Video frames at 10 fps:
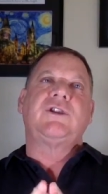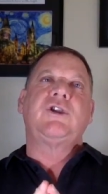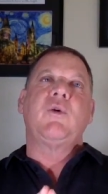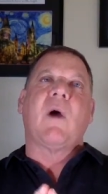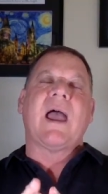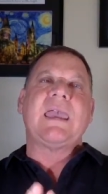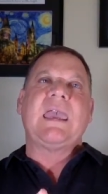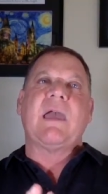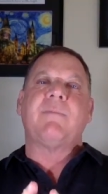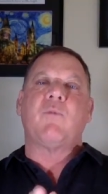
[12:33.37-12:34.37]
Do I
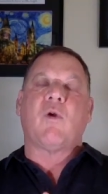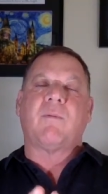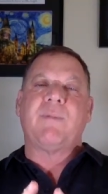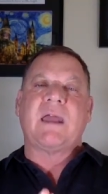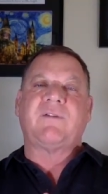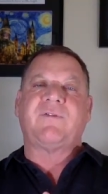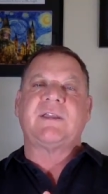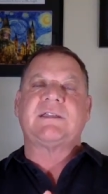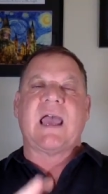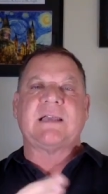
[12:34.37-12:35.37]
get more
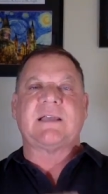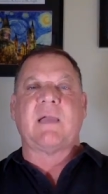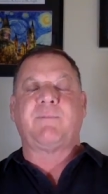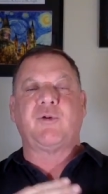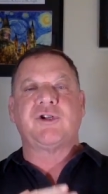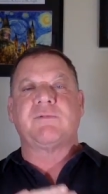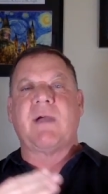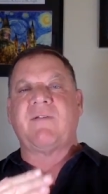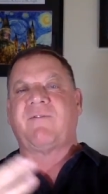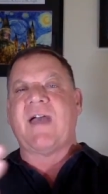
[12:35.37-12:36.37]
benefits as I push
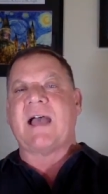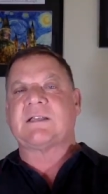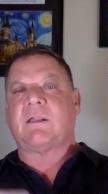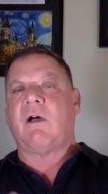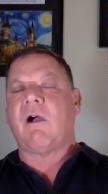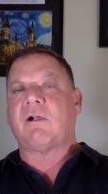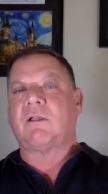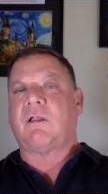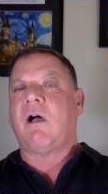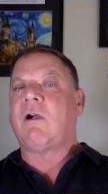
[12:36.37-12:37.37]
my fast longer
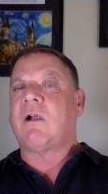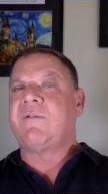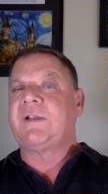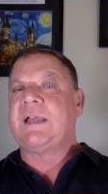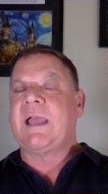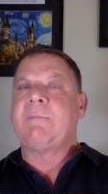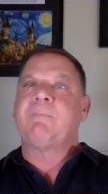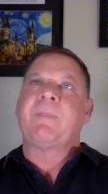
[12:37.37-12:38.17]
and longer every day?